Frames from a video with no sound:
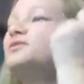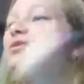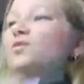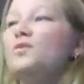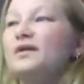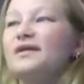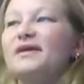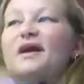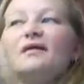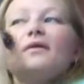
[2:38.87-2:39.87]
You don't want any
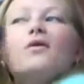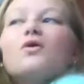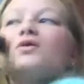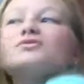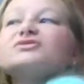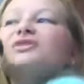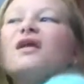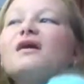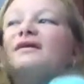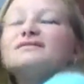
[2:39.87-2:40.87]
kind of harsh
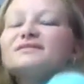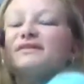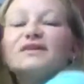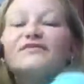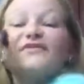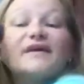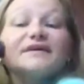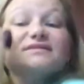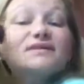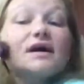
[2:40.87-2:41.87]
lines in your
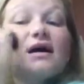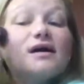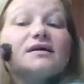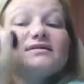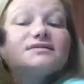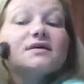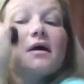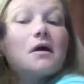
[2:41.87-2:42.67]
face, guys.